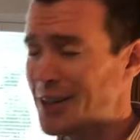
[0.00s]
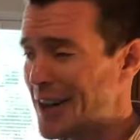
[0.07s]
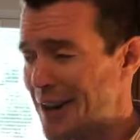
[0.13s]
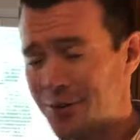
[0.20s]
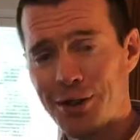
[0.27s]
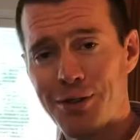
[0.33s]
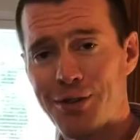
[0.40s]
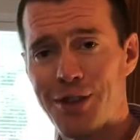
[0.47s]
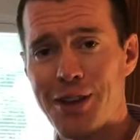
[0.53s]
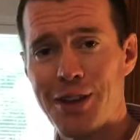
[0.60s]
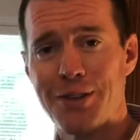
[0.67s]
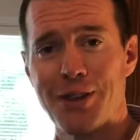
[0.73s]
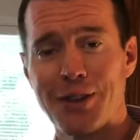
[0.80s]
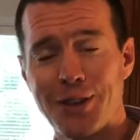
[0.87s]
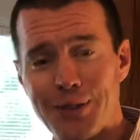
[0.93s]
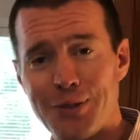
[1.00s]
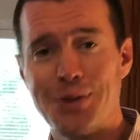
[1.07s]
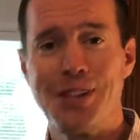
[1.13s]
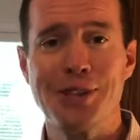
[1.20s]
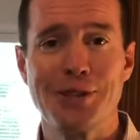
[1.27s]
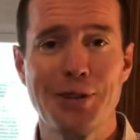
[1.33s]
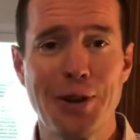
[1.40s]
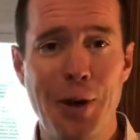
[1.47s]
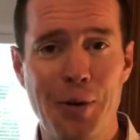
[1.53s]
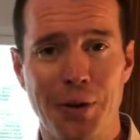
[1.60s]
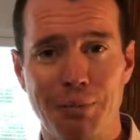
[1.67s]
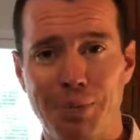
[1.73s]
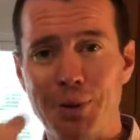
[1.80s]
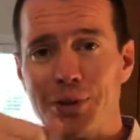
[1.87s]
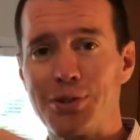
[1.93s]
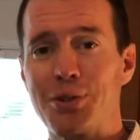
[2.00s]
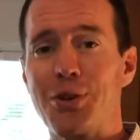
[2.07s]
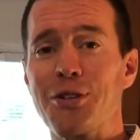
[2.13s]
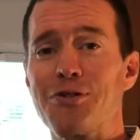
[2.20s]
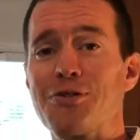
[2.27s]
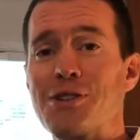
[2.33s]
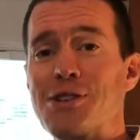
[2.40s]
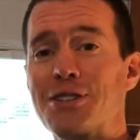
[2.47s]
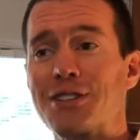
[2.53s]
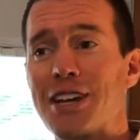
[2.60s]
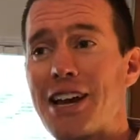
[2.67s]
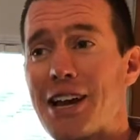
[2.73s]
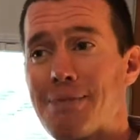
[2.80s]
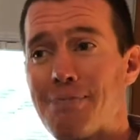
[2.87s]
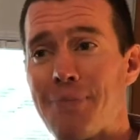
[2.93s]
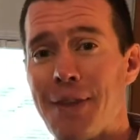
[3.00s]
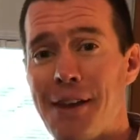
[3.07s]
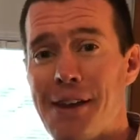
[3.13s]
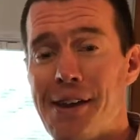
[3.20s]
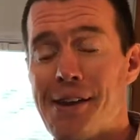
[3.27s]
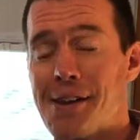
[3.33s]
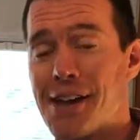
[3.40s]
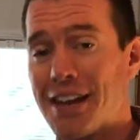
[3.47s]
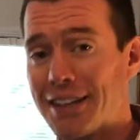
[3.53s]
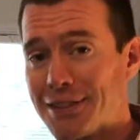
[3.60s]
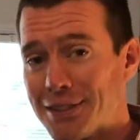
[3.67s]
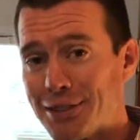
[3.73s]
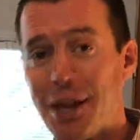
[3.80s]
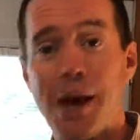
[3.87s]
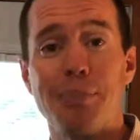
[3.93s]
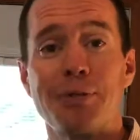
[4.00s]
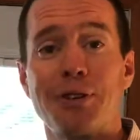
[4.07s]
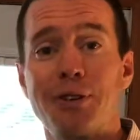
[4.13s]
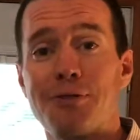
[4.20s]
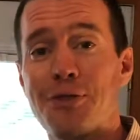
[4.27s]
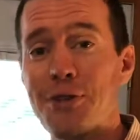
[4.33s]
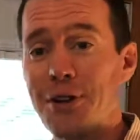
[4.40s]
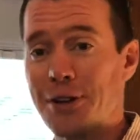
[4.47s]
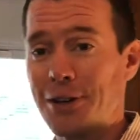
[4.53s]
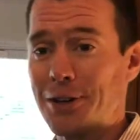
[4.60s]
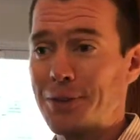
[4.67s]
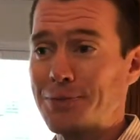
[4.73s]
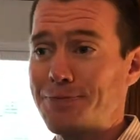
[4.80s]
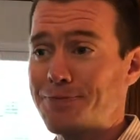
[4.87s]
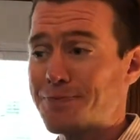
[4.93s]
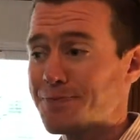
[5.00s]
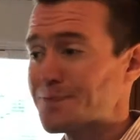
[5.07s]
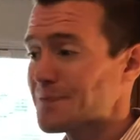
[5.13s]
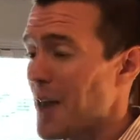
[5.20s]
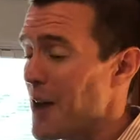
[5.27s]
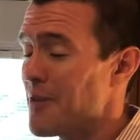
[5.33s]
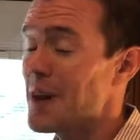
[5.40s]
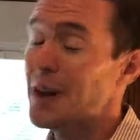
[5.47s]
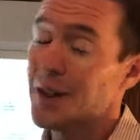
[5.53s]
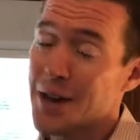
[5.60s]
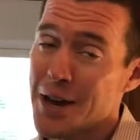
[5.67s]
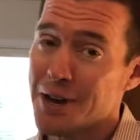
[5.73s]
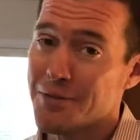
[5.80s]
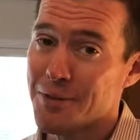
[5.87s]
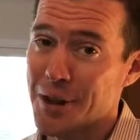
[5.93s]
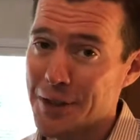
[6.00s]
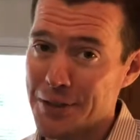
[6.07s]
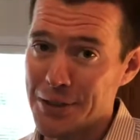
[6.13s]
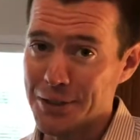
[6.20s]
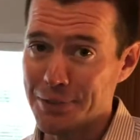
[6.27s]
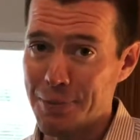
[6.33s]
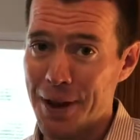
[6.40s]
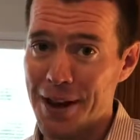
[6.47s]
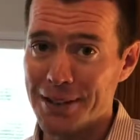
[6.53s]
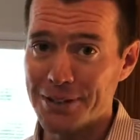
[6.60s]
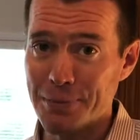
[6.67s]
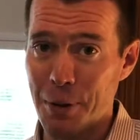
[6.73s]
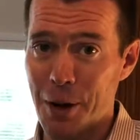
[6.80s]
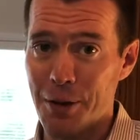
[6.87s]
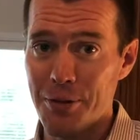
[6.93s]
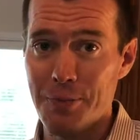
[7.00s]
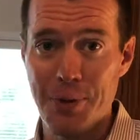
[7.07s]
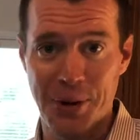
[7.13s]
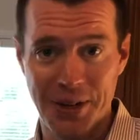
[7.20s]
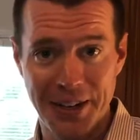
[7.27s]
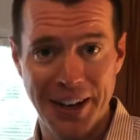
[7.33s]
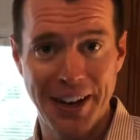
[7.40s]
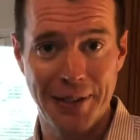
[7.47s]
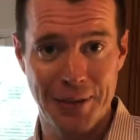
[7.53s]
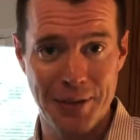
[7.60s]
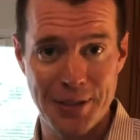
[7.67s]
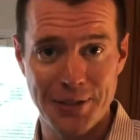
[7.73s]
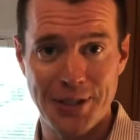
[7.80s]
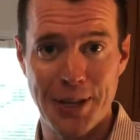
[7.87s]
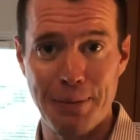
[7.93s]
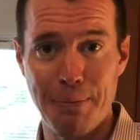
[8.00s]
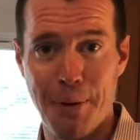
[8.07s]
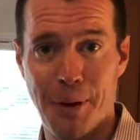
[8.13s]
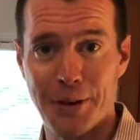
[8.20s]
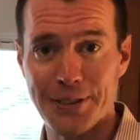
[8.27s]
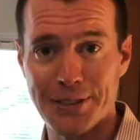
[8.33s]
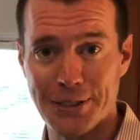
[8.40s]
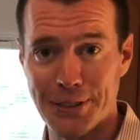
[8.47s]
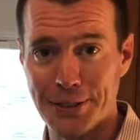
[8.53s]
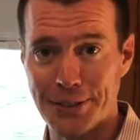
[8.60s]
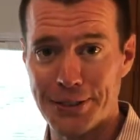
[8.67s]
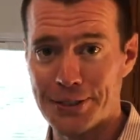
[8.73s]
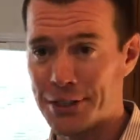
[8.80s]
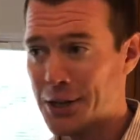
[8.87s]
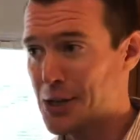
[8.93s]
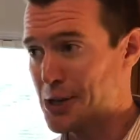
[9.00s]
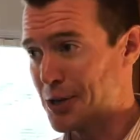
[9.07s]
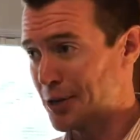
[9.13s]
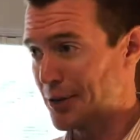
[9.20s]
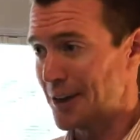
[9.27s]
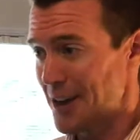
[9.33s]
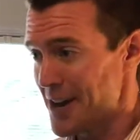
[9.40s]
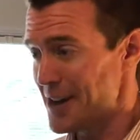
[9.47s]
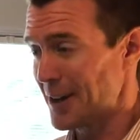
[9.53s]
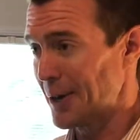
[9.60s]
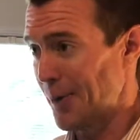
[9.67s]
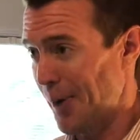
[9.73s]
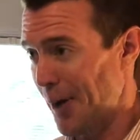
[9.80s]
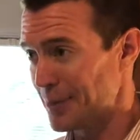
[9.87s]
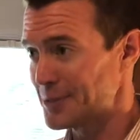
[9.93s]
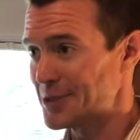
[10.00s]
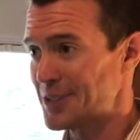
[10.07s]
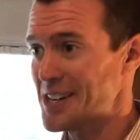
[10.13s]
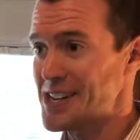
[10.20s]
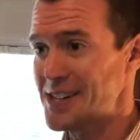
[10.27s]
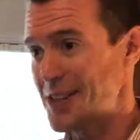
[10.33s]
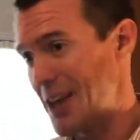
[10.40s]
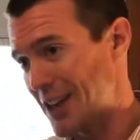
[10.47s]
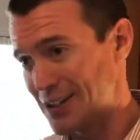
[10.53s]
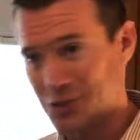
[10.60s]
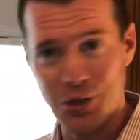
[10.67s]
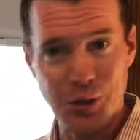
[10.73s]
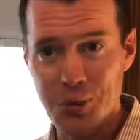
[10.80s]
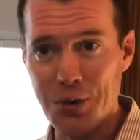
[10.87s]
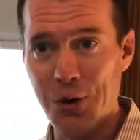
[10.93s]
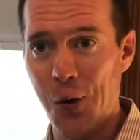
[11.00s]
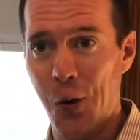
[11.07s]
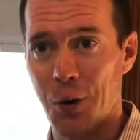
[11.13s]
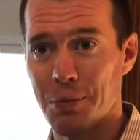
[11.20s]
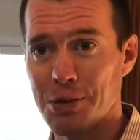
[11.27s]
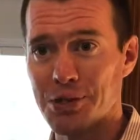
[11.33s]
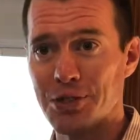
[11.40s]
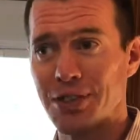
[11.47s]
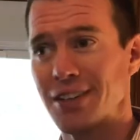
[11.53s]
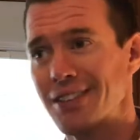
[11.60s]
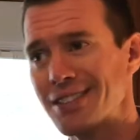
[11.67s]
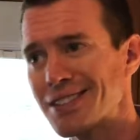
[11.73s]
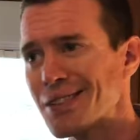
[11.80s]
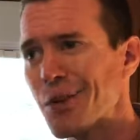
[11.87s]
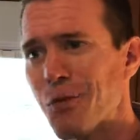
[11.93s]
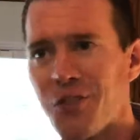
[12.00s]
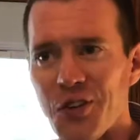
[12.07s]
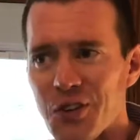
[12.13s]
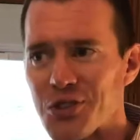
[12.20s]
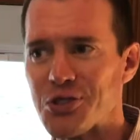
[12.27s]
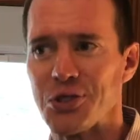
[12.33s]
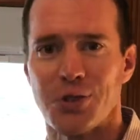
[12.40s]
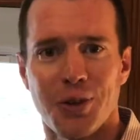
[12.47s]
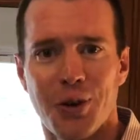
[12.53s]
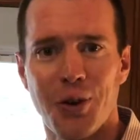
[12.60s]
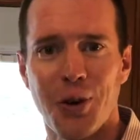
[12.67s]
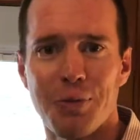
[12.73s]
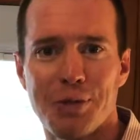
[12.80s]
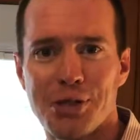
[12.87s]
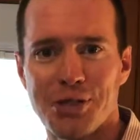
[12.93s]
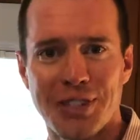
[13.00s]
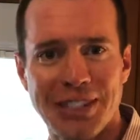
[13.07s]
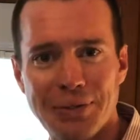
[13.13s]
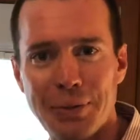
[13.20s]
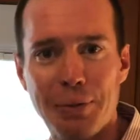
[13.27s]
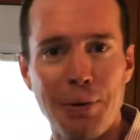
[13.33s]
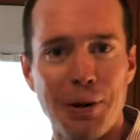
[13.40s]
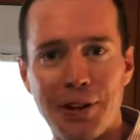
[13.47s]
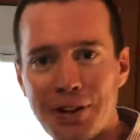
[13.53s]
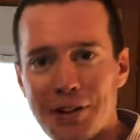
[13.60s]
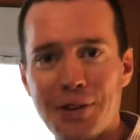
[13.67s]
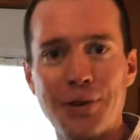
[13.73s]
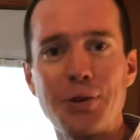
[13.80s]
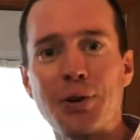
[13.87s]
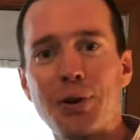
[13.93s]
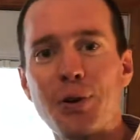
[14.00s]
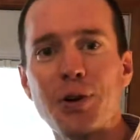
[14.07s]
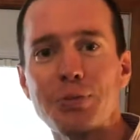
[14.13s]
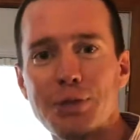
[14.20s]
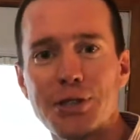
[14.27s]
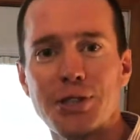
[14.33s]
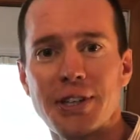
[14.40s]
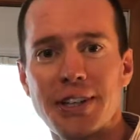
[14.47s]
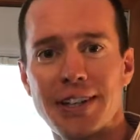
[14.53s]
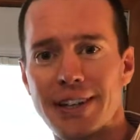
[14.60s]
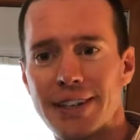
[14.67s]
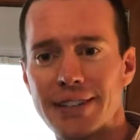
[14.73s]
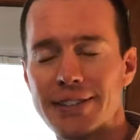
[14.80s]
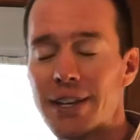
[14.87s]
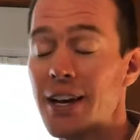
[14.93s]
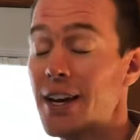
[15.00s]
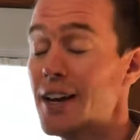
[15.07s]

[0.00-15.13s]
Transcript: and everything that you need to know to build your first app, except for the code. I've had a lot of fun this past month putting together this 10-part series, creating a website that has unicorn machines, and the first unicorn machine that we put into the unicorn machine is,